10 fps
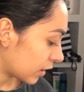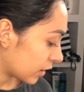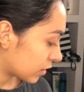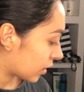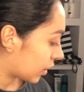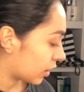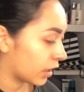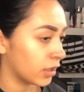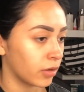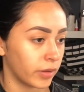like that,
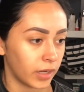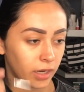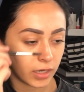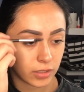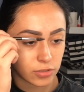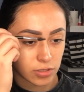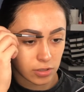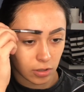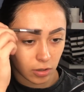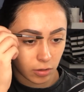I go ahead and
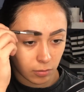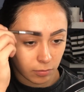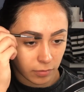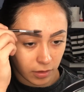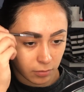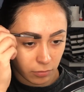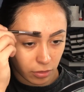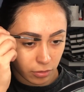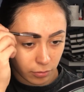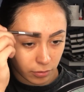just comb them
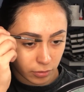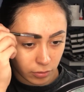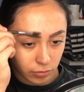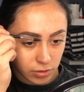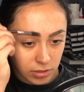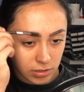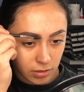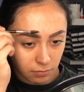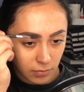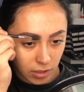through just
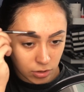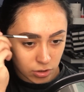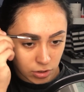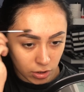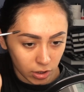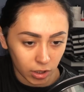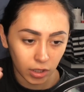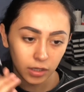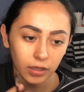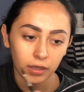to make sure
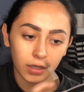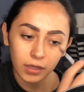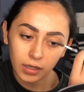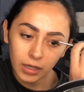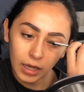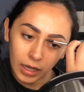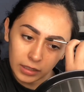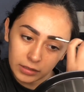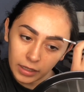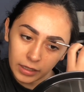I
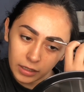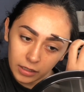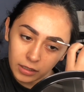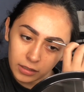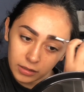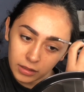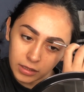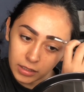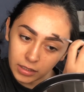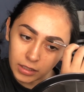like
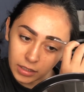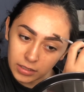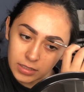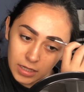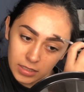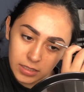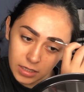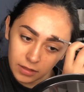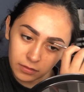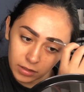the
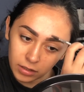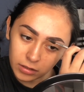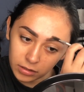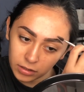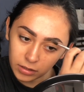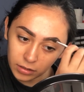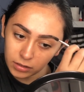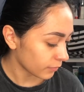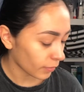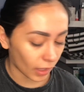intensity of the
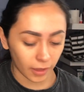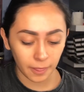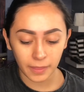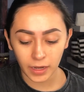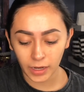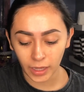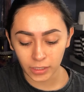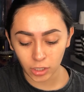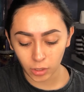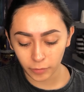color. And then I
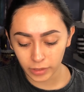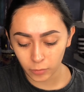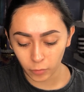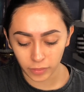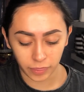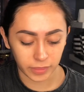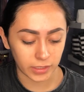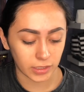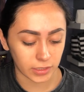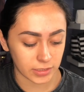go in with
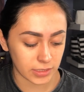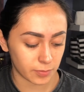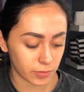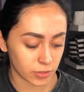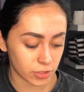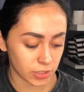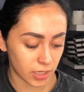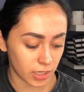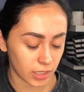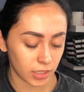the deeper
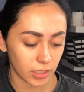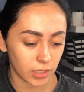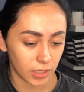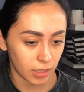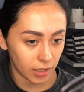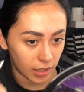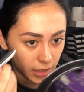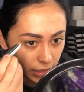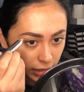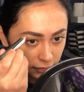shade
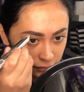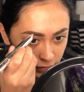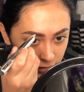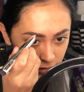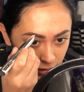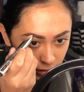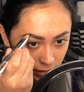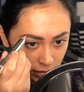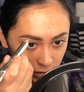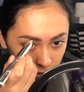and I fill
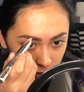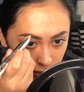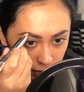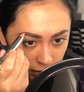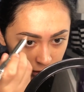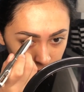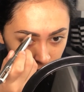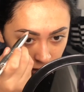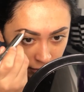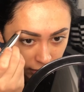in
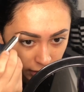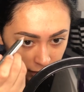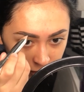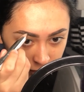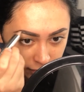the outer half.